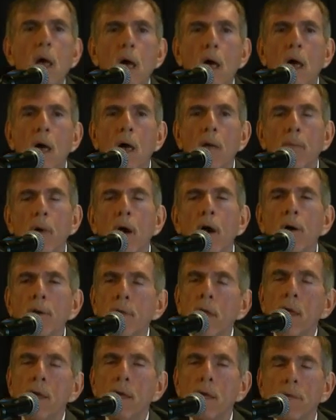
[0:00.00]
are
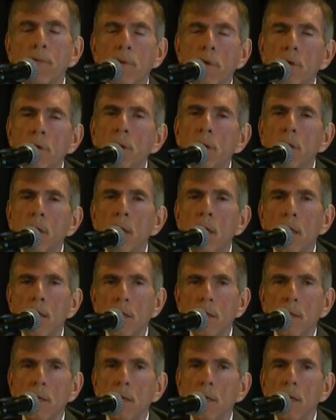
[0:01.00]
they
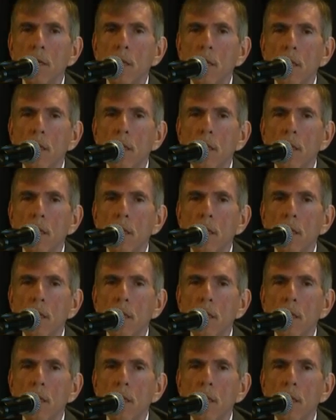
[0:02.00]
communicating